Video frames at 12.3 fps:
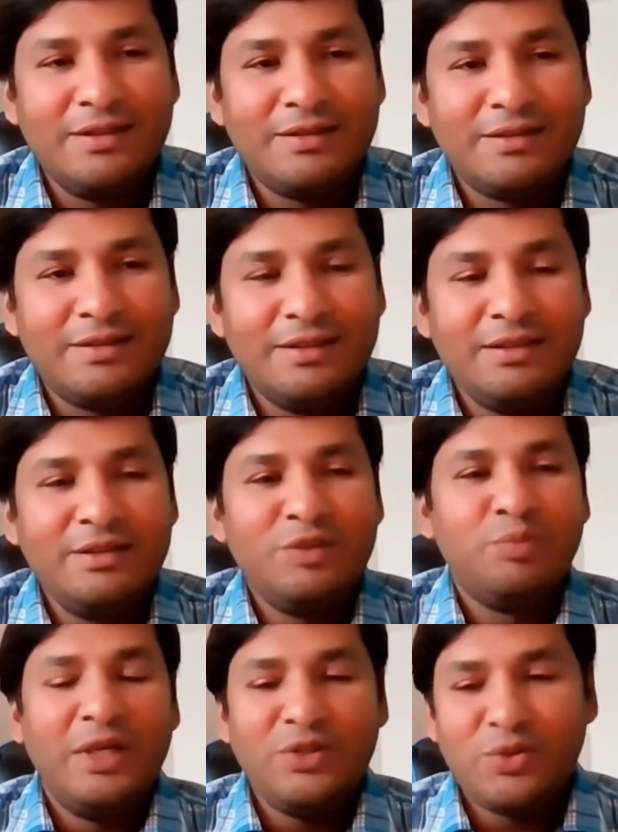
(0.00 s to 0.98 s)
Right? It
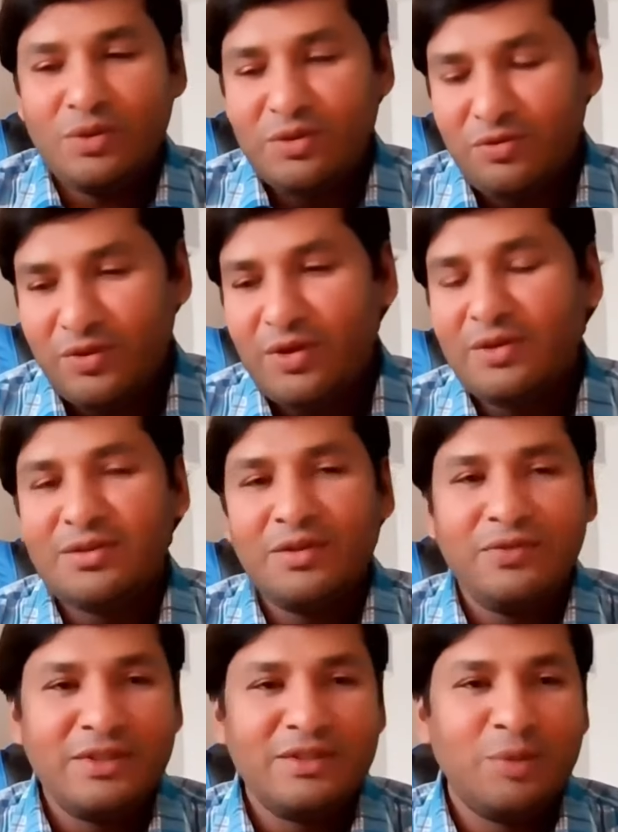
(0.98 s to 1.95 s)
is based on the
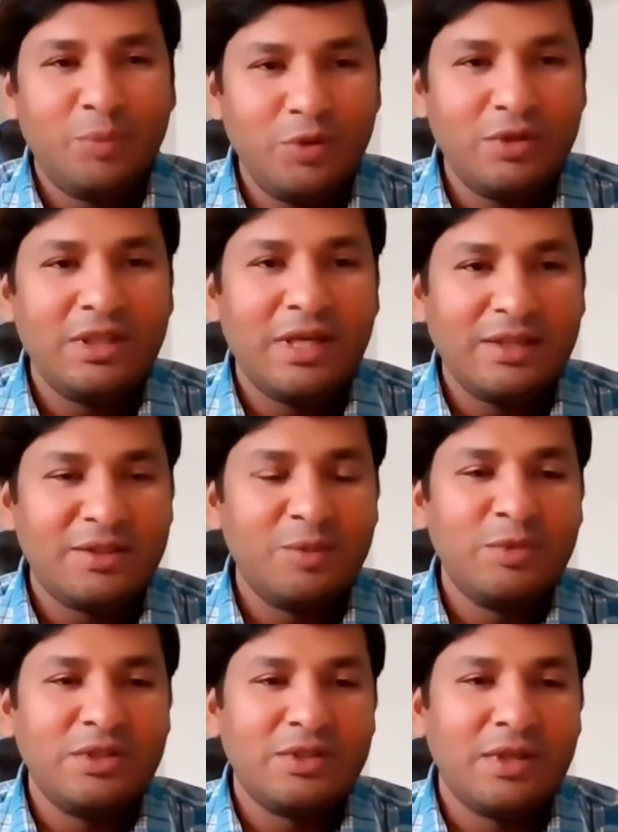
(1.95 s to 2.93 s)
philanthropic support the
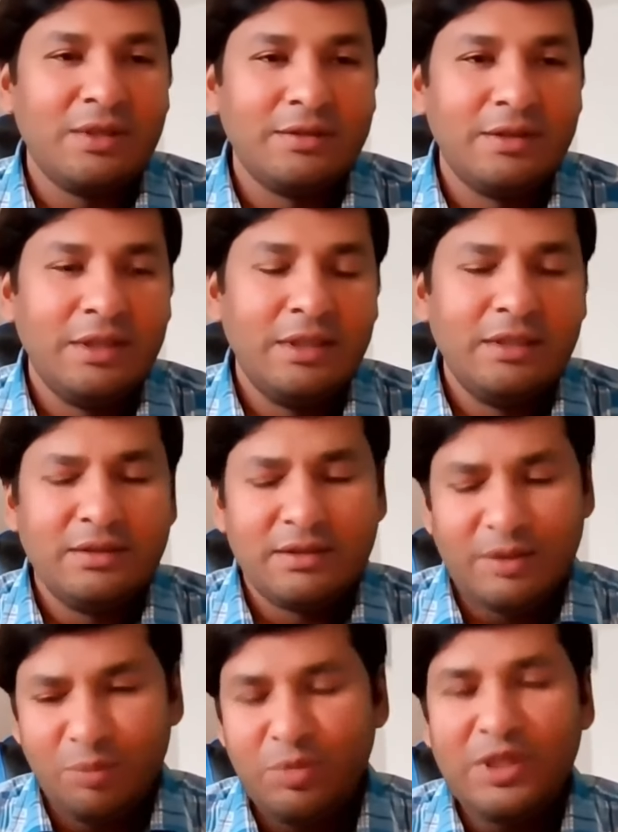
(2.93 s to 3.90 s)
ashram is run.
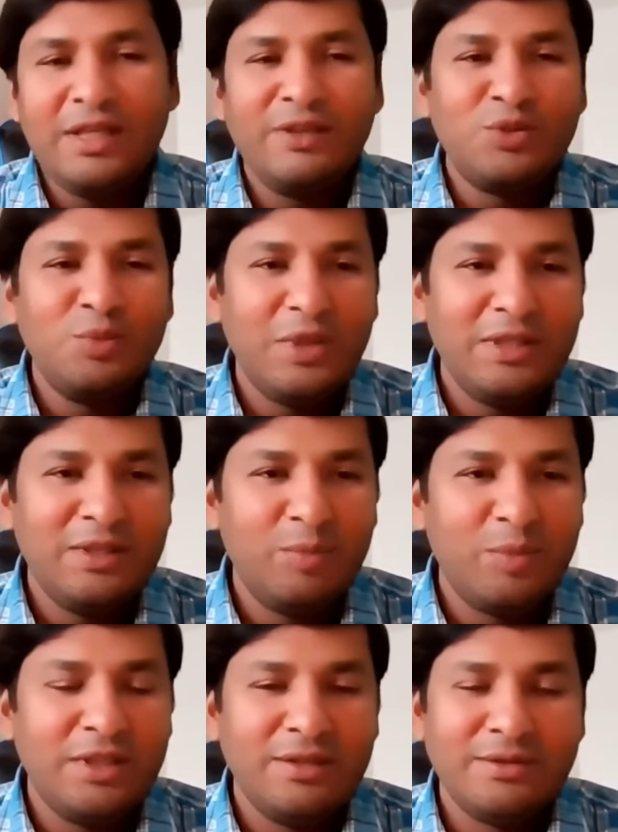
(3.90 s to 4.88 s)
Somebody has to pay
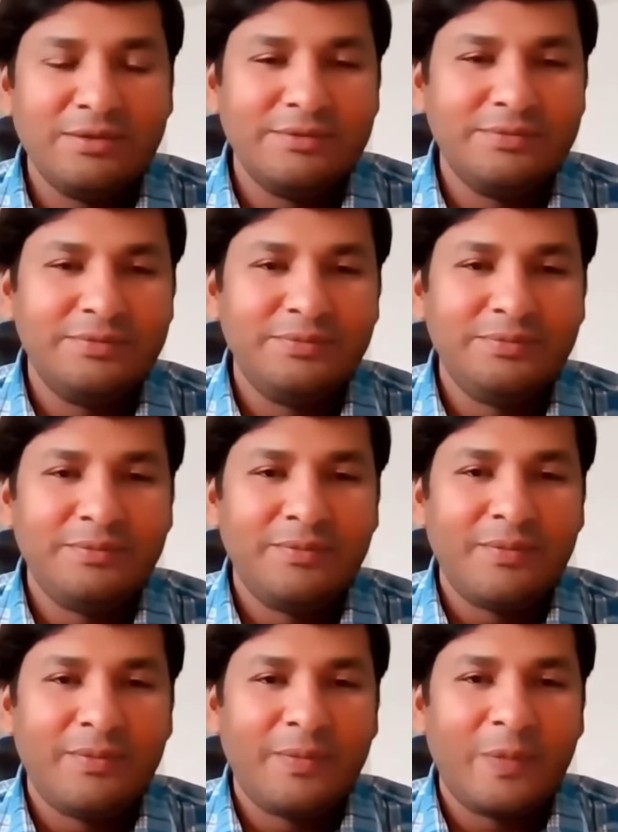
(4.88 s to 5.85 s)
the money.
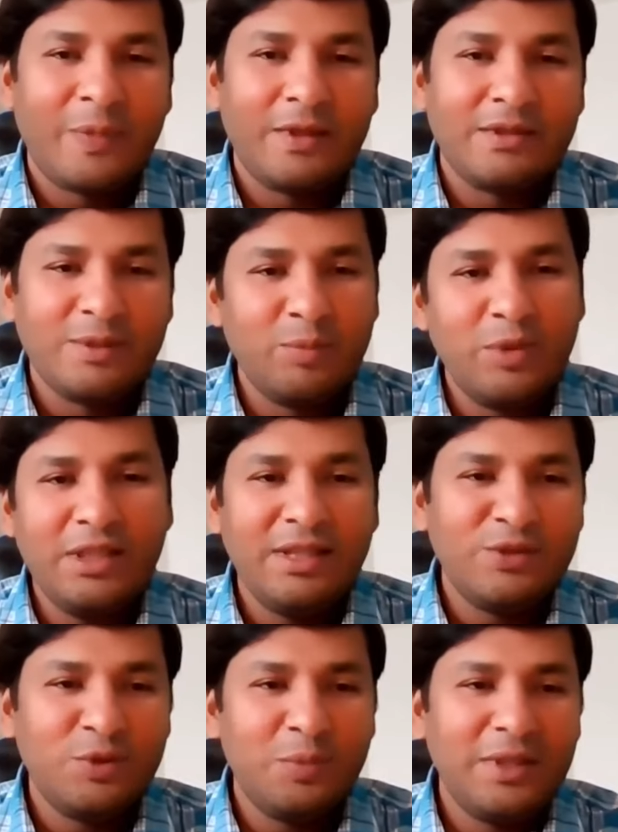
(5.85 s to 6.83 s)
Somebody
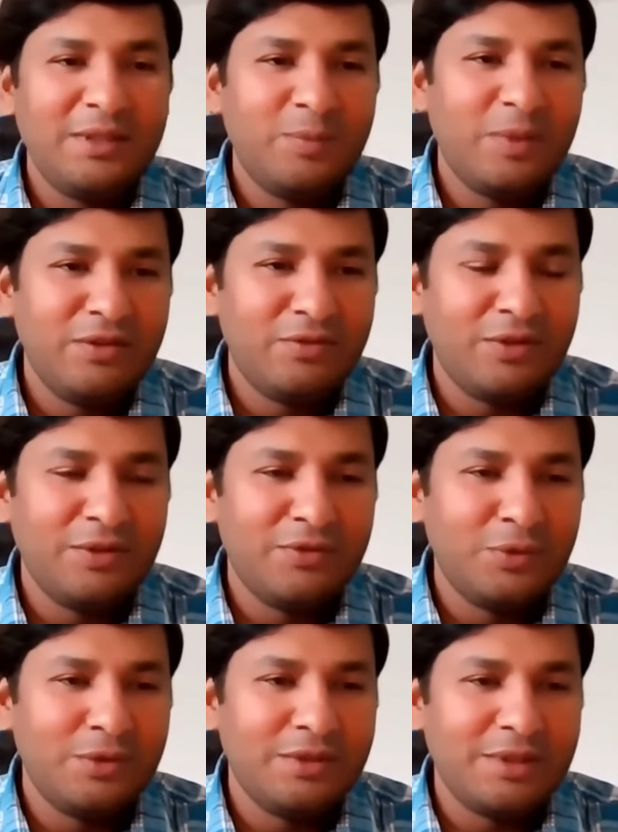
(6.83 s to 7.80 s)
has to pay the money for
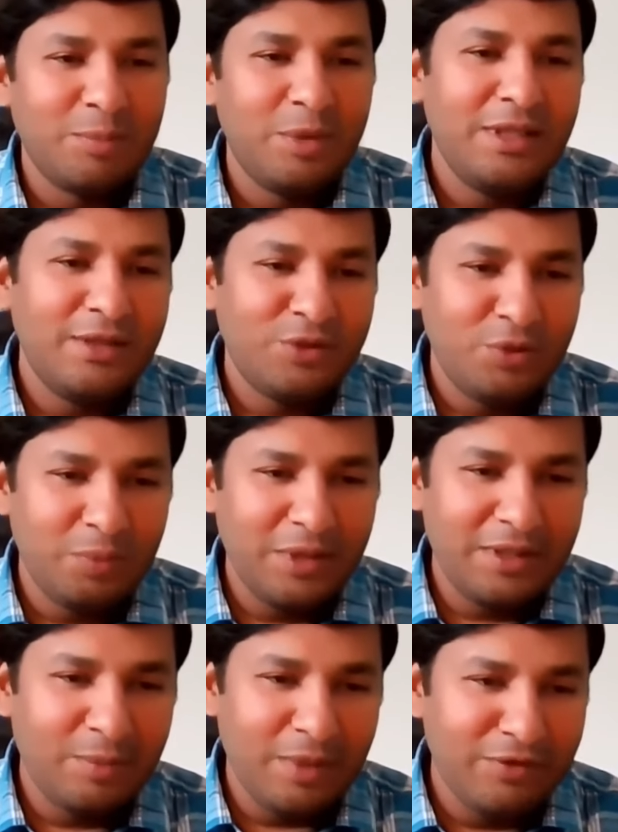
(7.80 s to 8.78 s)
the food. Somebody has to
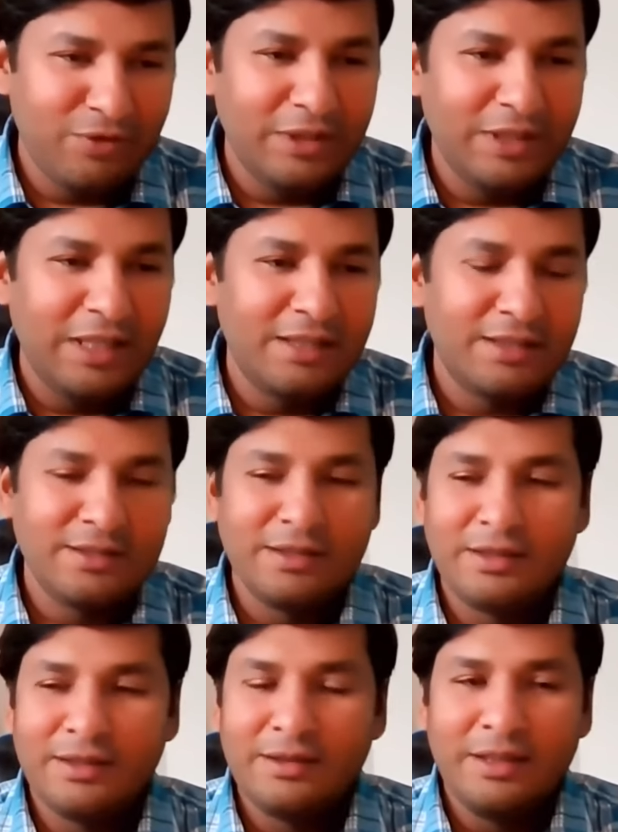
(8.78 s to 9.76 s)
pay the money for the
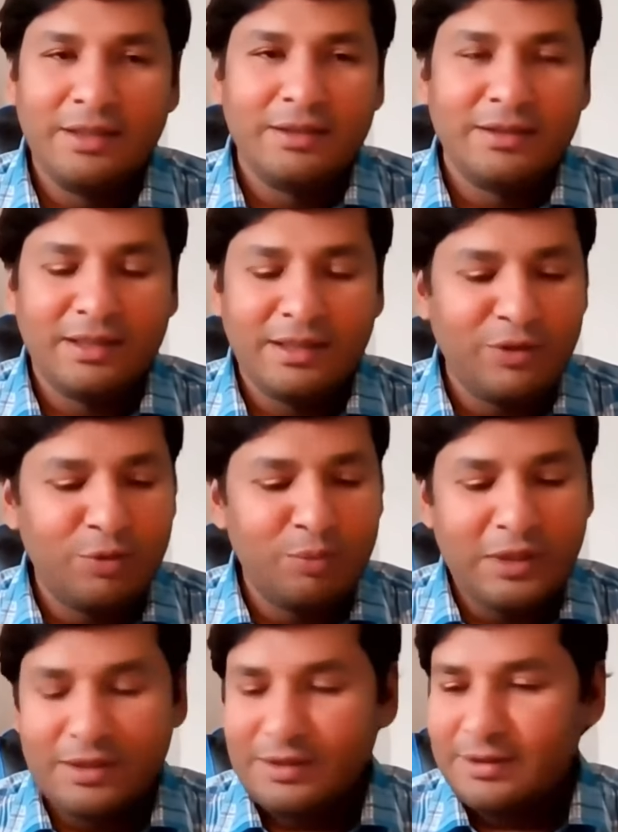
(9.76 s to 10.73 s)
electricity. The
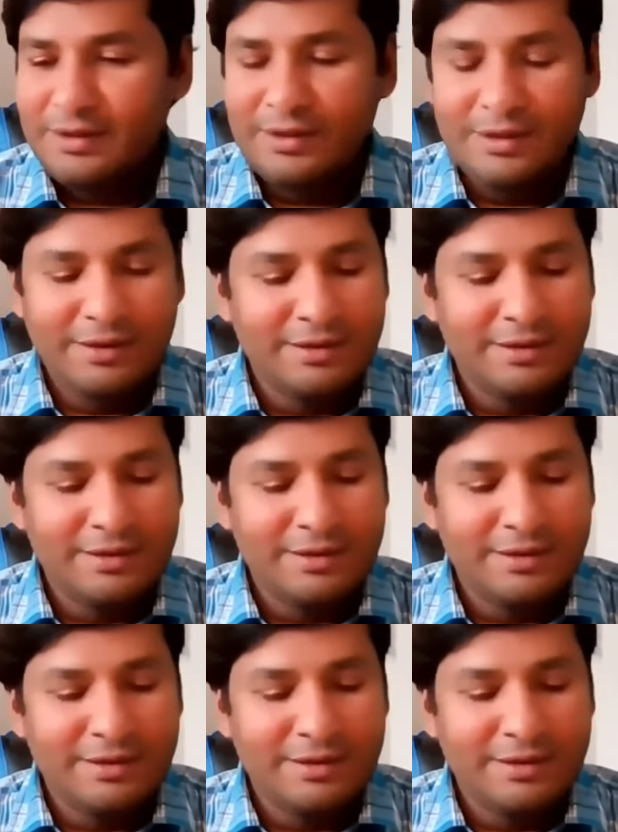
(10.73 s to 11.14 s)
government